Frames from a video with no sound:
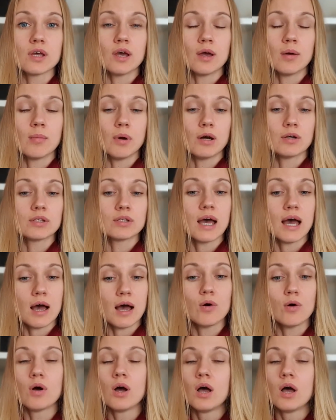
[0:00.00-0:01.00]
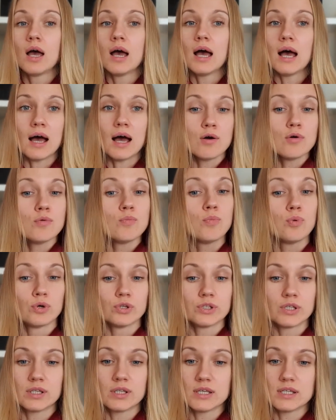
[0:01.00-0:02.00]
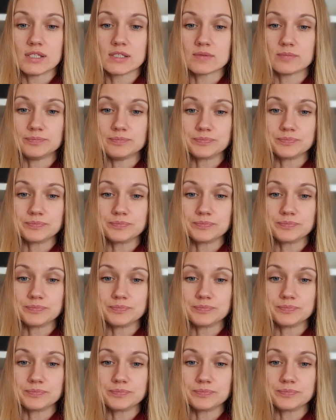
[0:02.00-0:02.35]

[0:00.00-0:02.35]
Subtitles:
about how important it is.